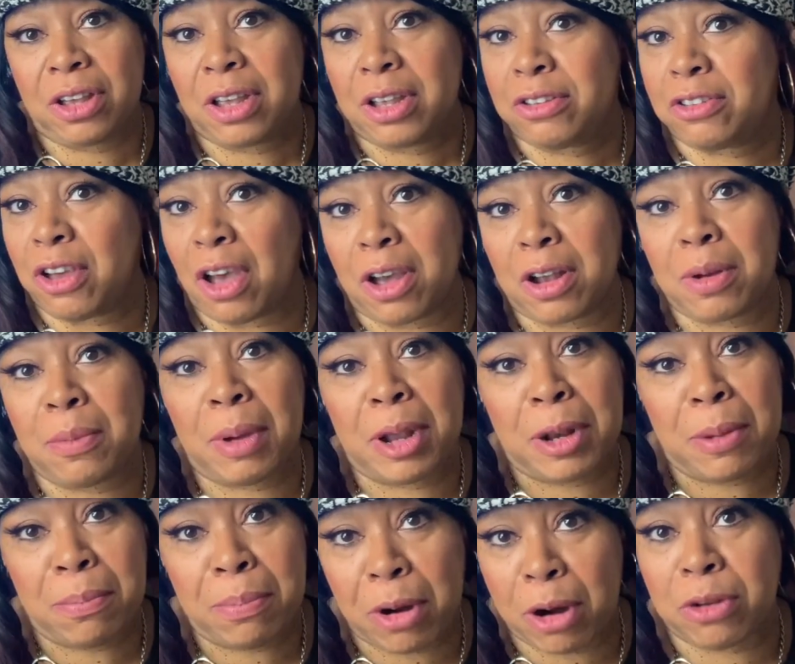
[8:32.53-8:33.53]
talking about
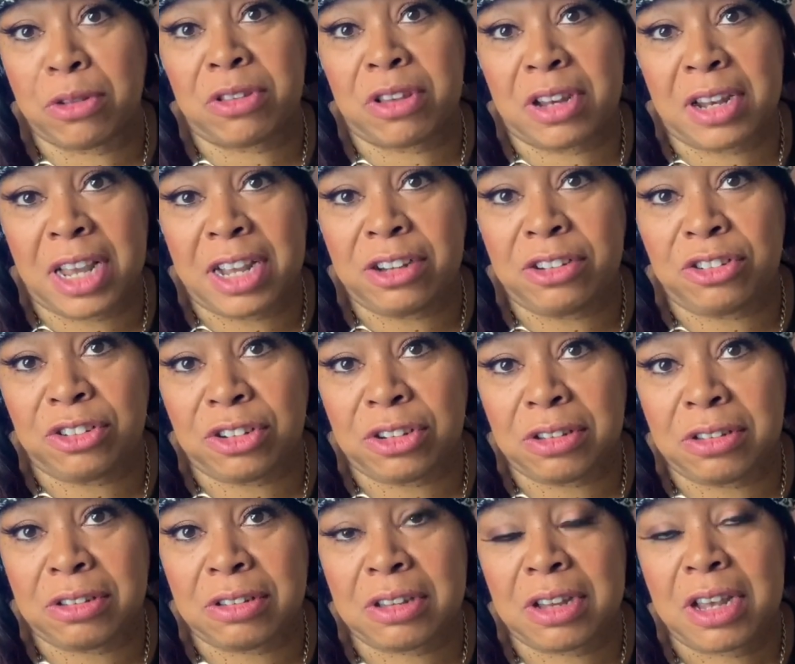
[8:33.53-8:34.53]

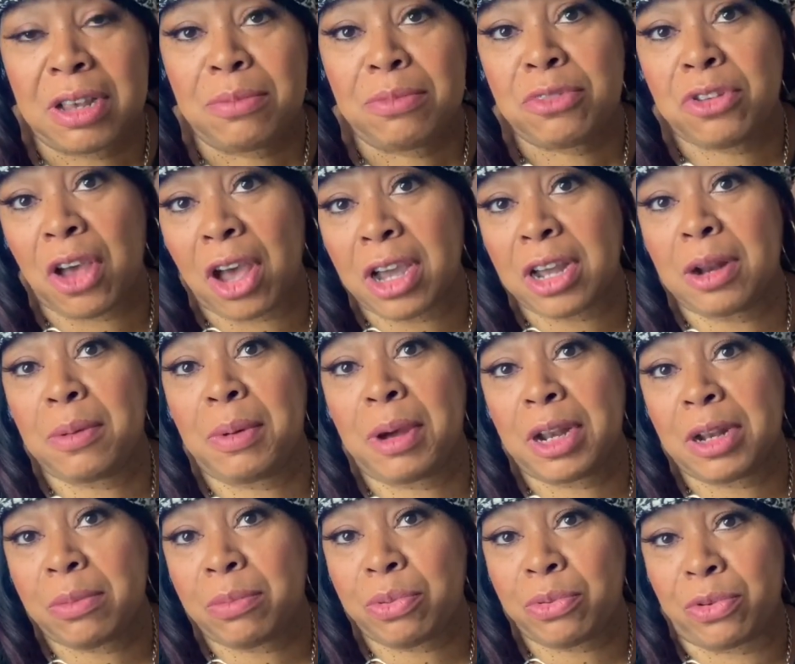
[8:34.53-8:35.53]
impersonations. I'm talking
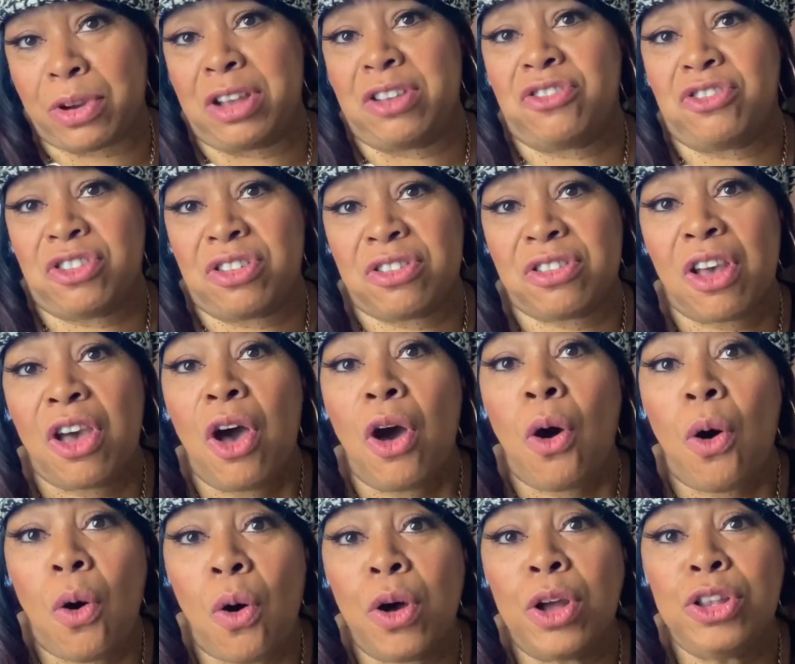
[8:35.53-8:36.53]
about impressions
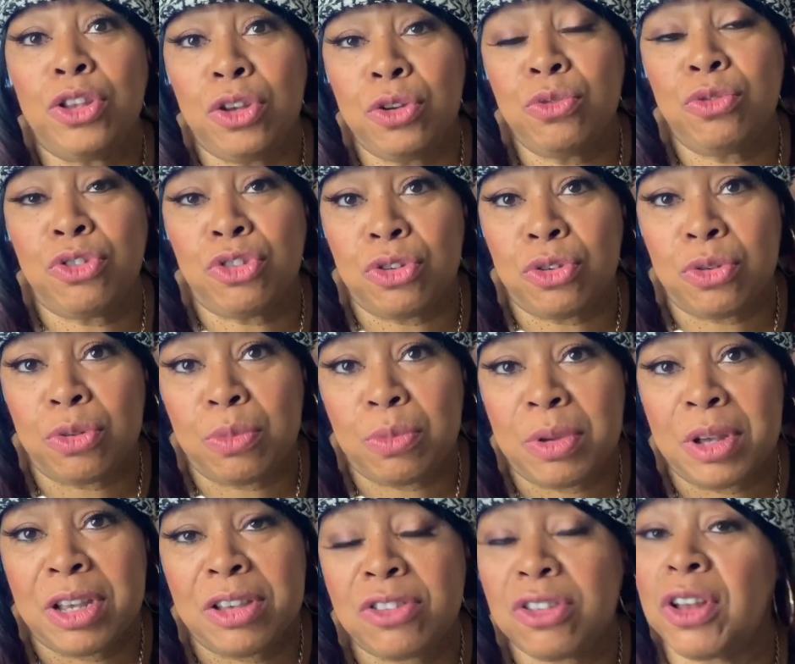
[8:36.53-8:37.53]
on YouTube.
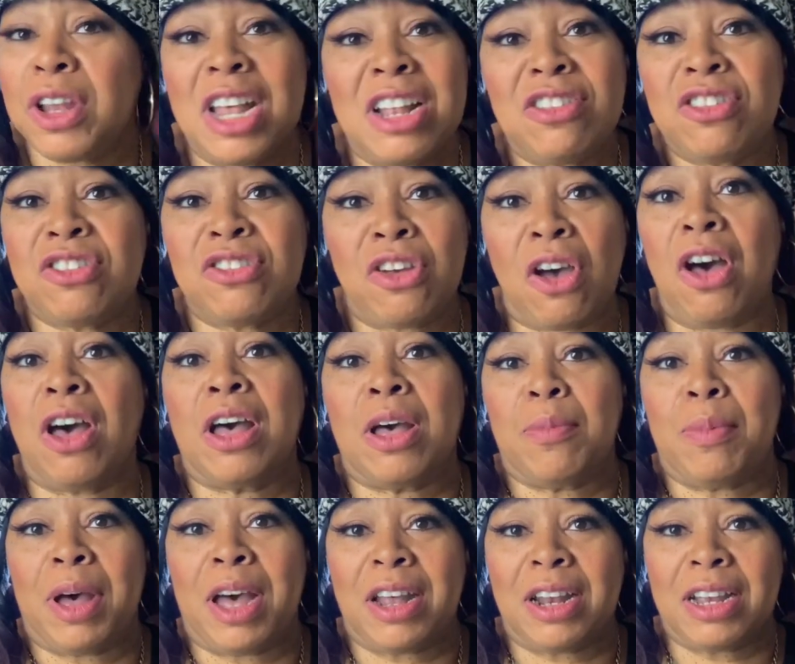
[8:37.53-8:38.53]
So let's talk
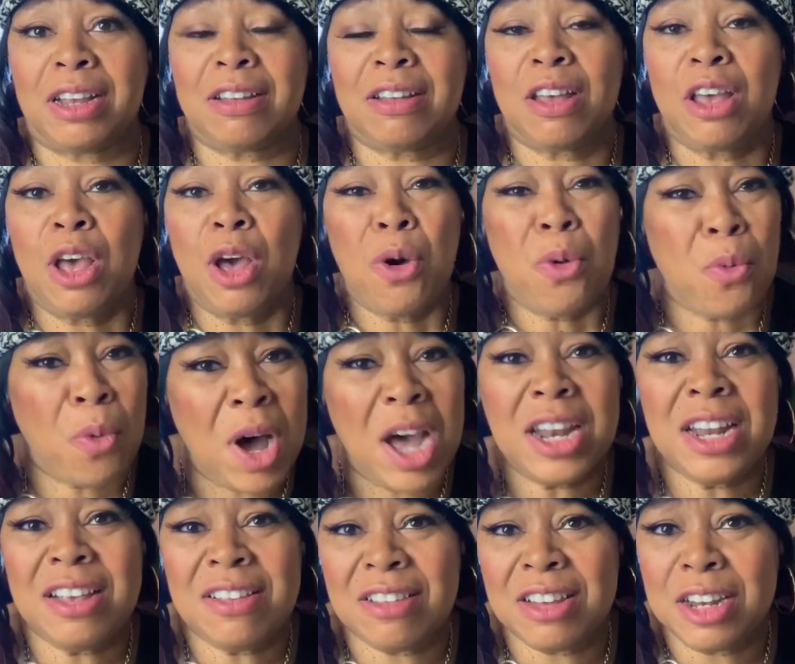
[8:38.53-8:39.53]
about it.
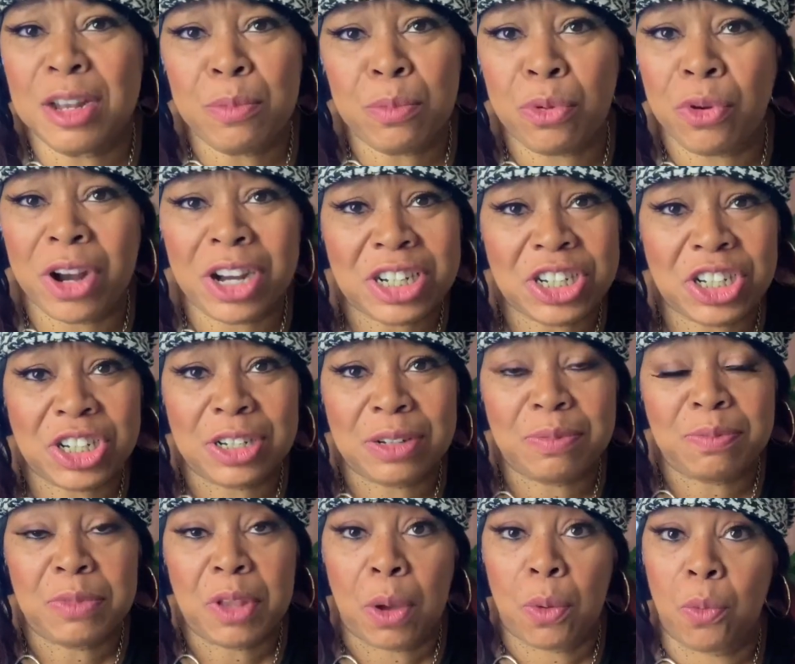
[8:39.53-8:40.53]
What is an
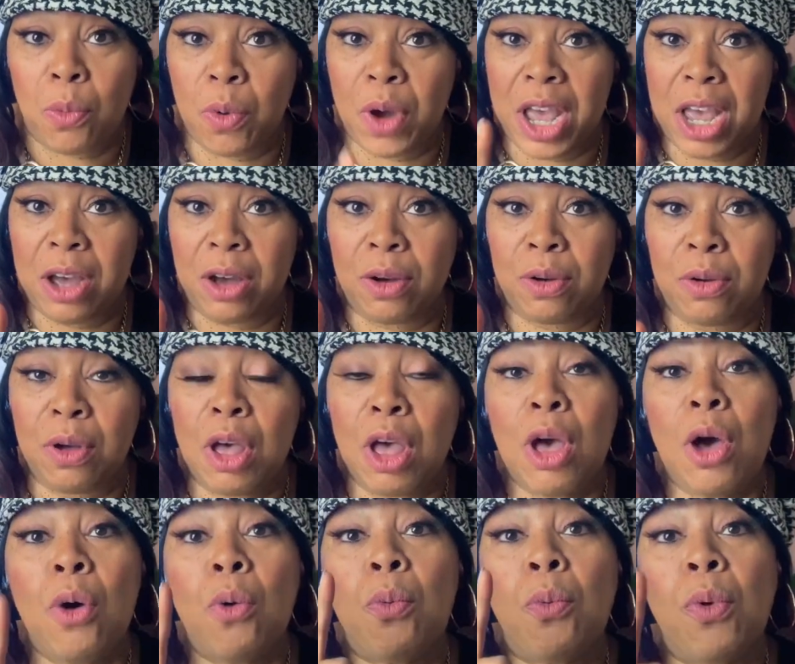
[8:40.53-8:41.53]
impression? Well,
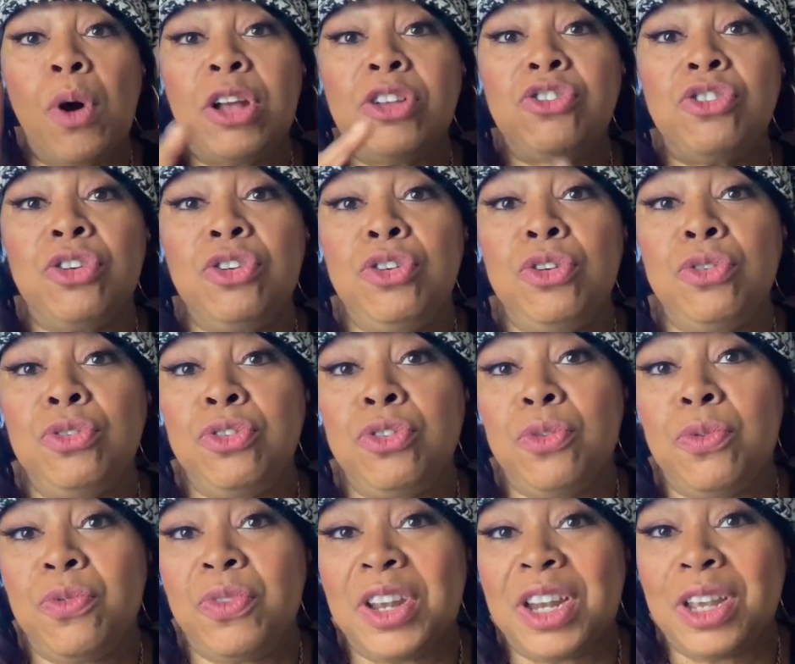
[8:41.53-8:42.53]
once your
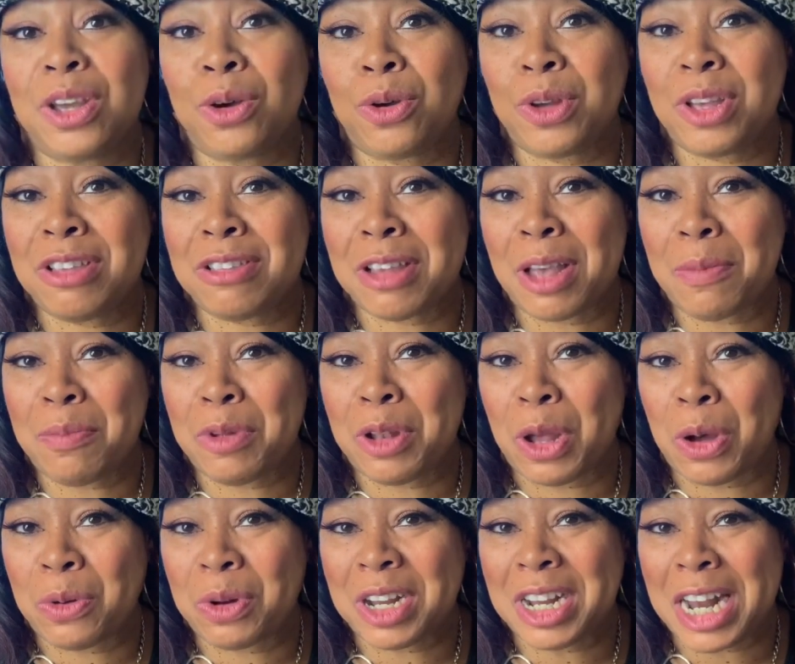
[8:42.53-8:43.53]
YouTube video is
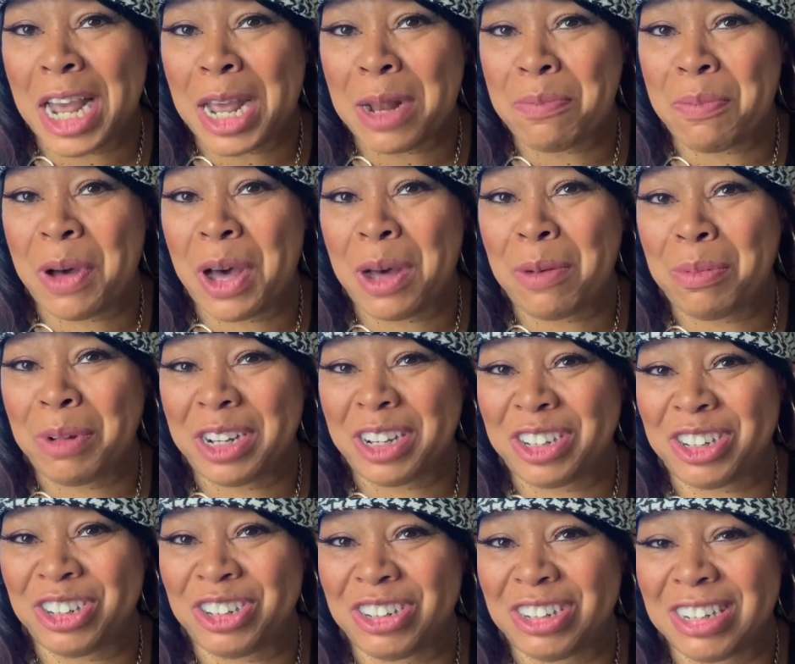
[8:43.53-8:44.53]
uploaded and
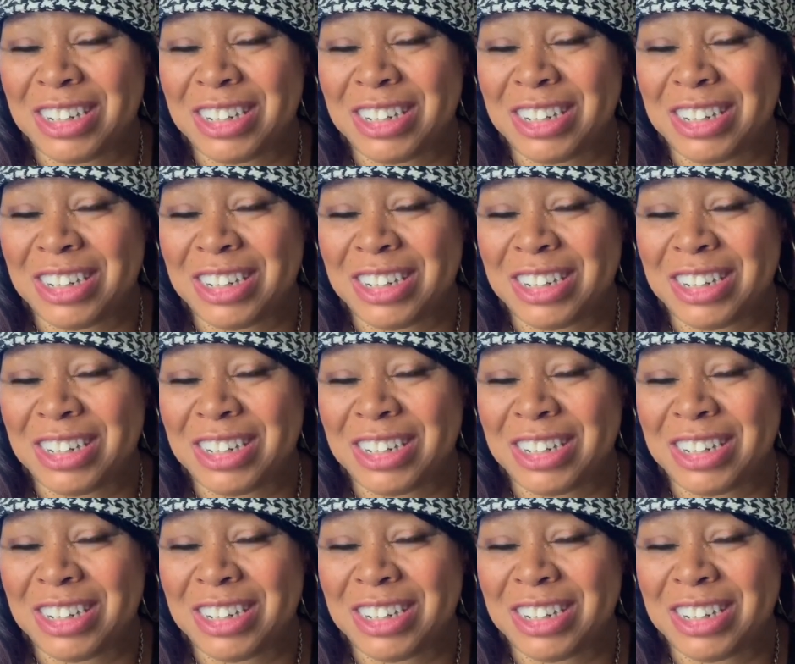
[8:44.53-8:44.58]
published,